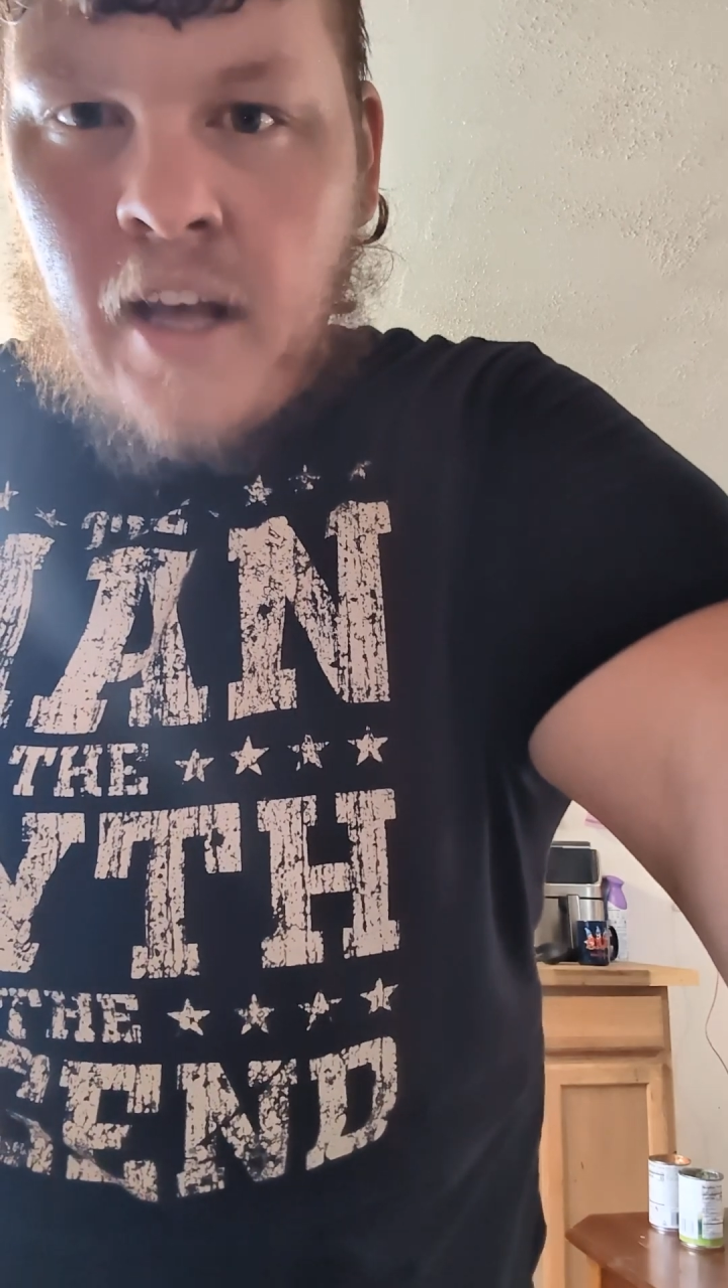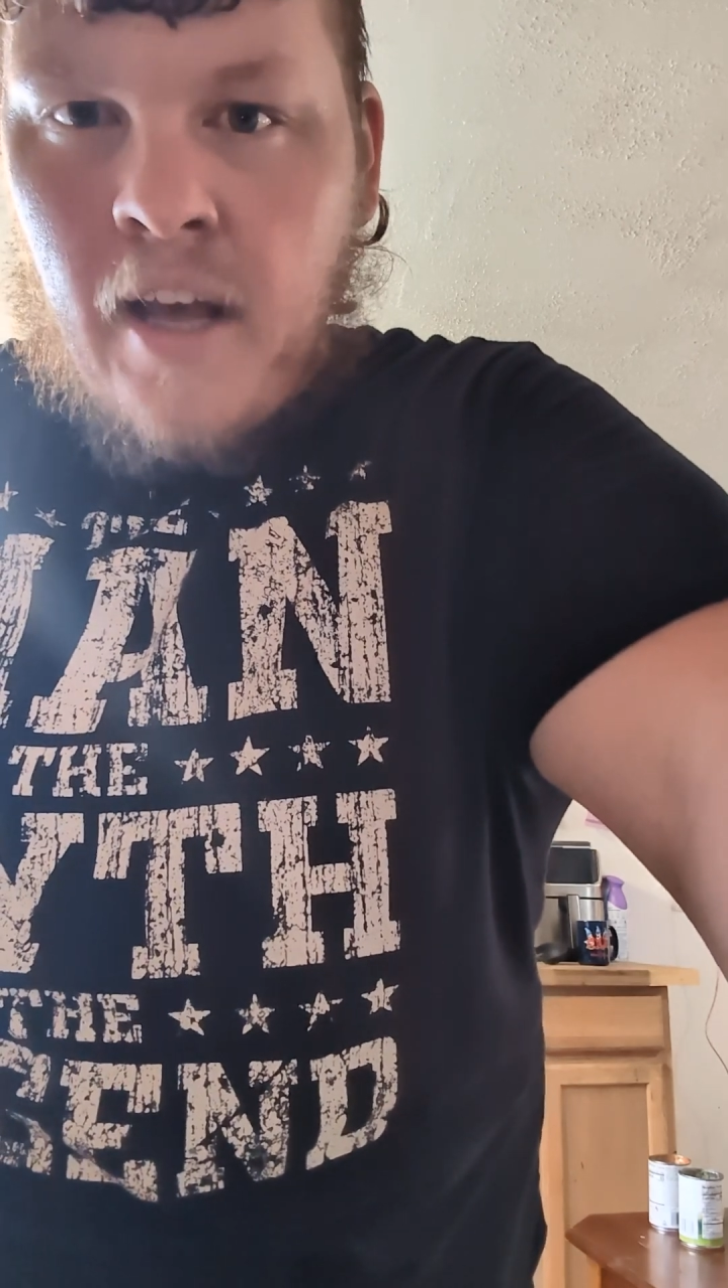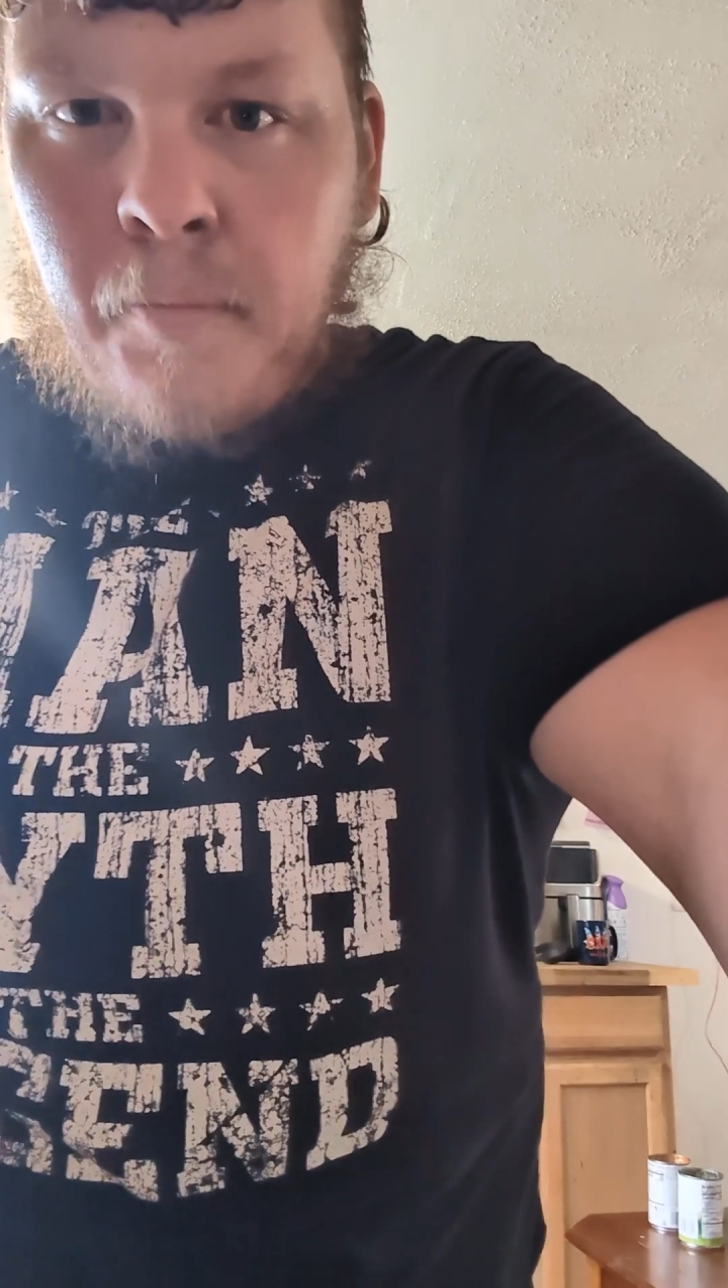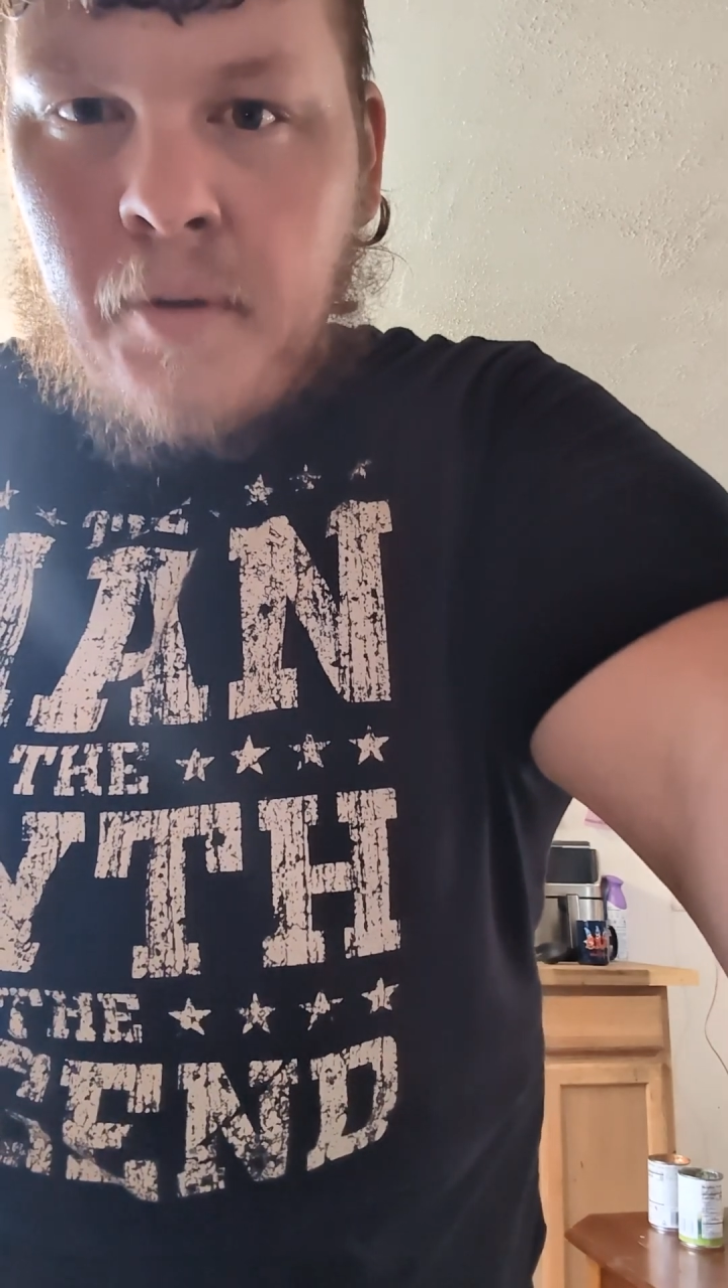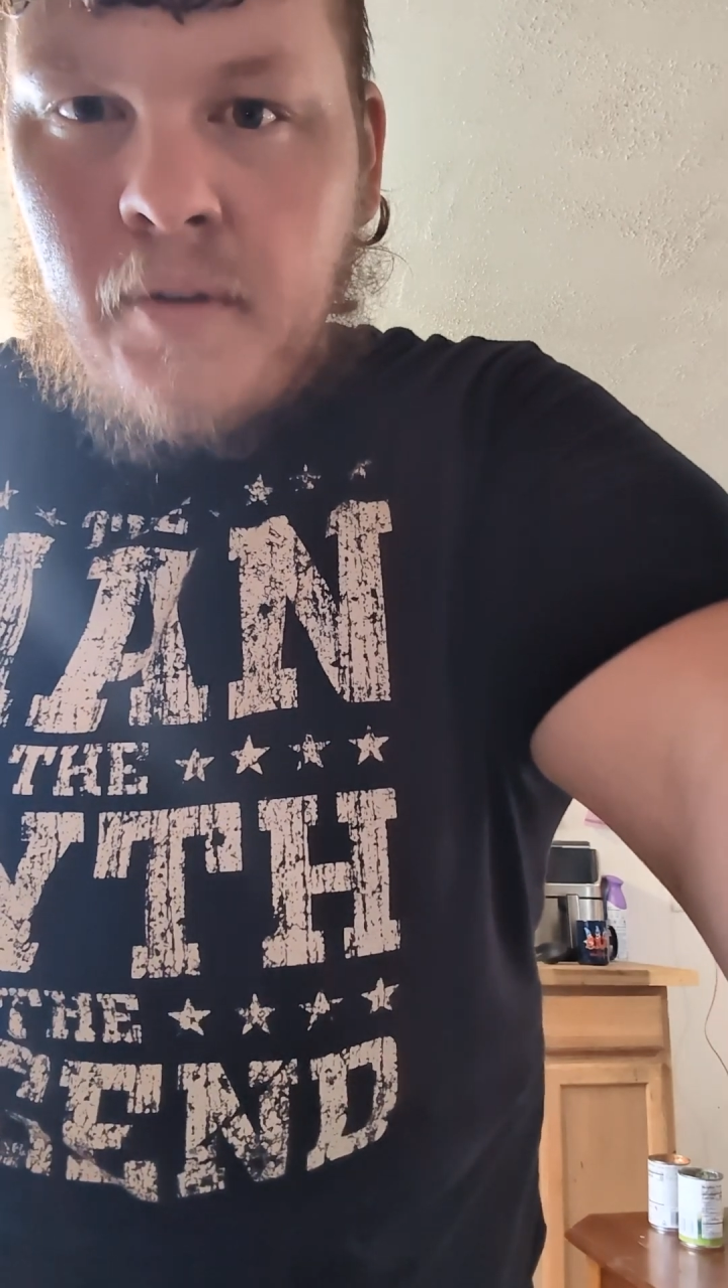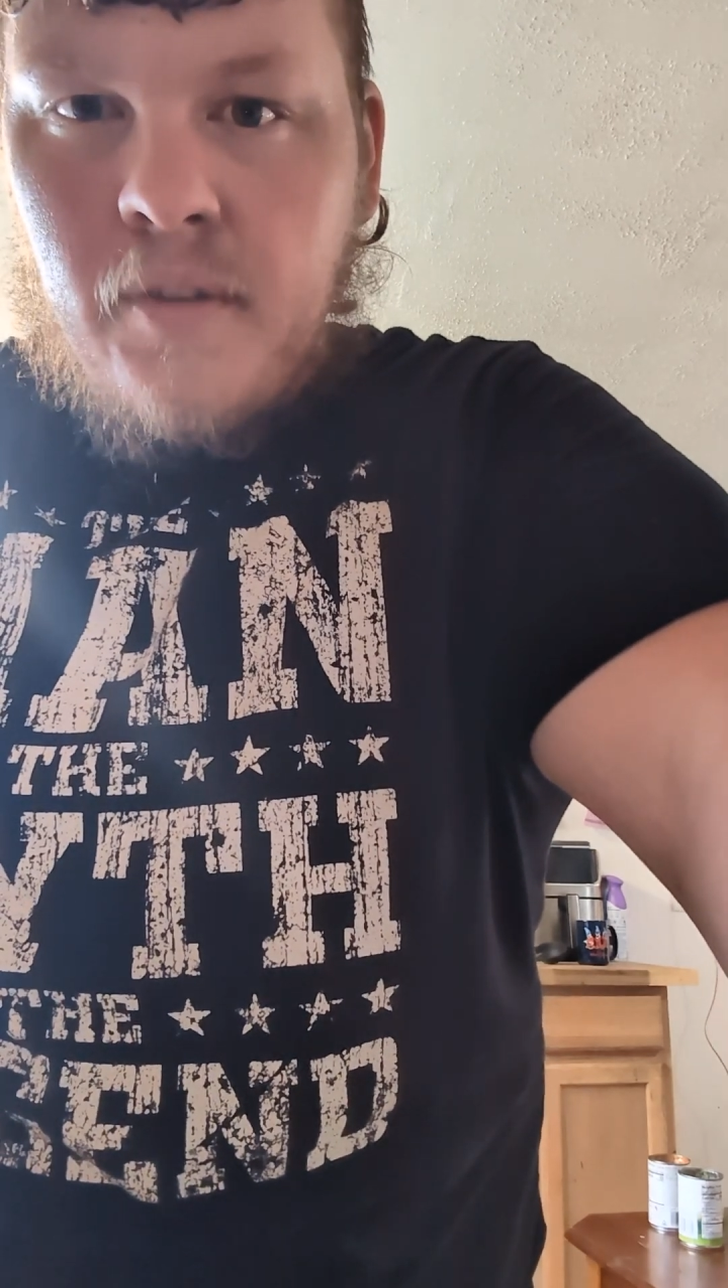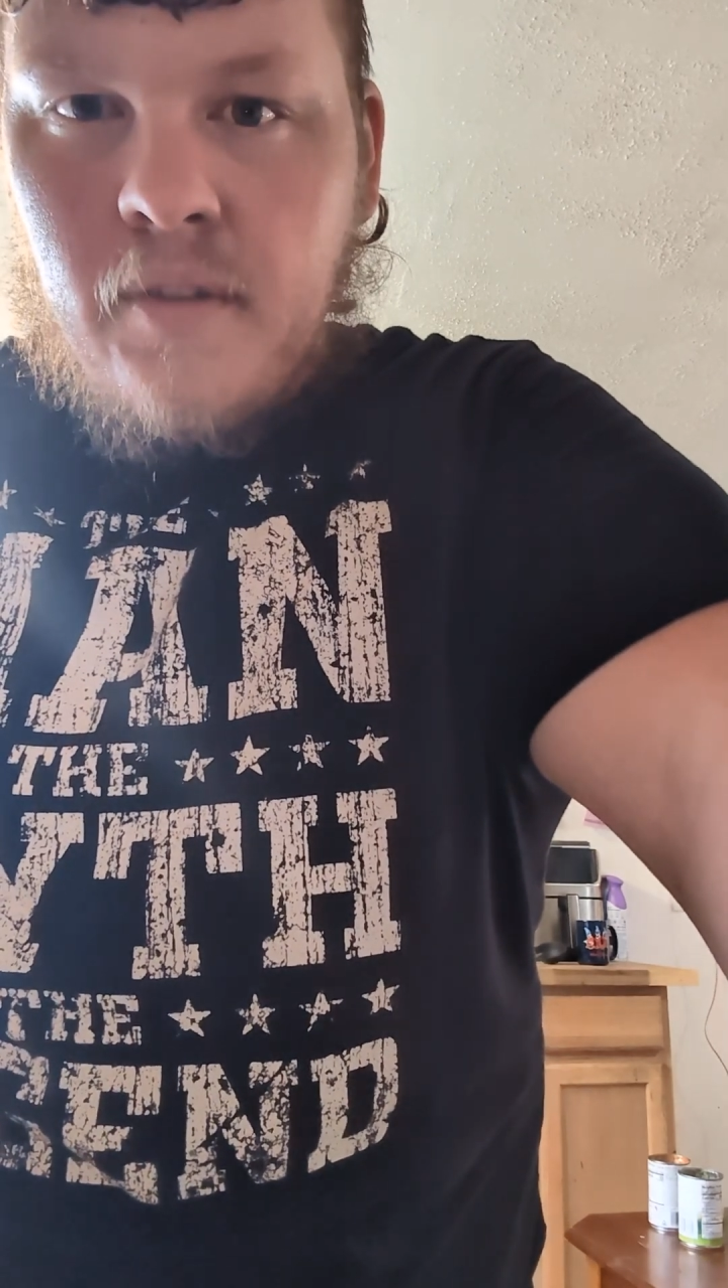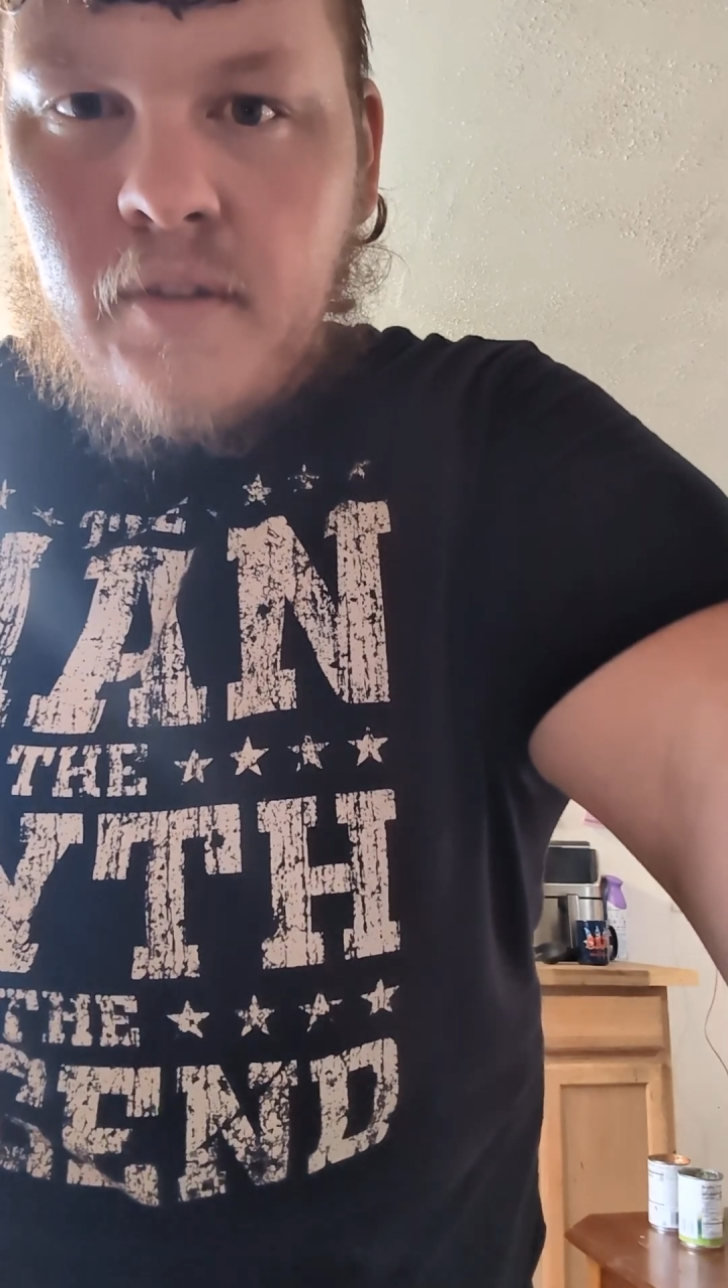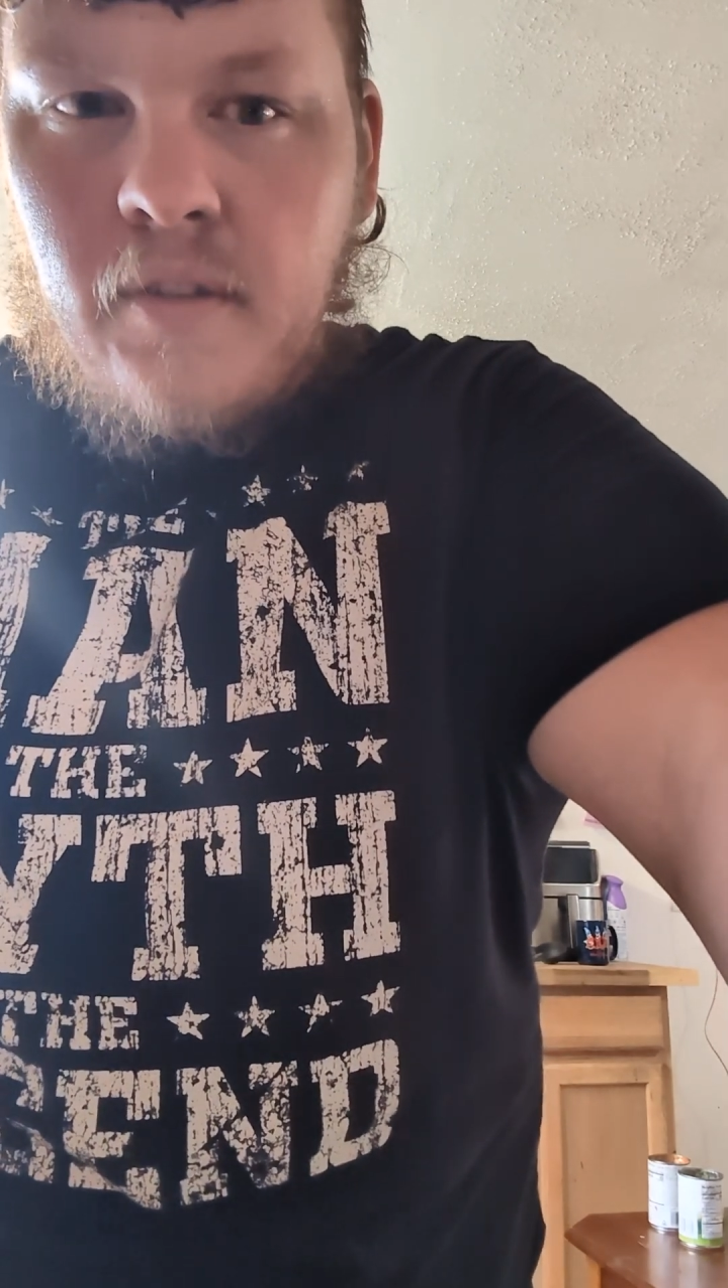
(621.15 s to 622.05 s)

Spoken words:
happens,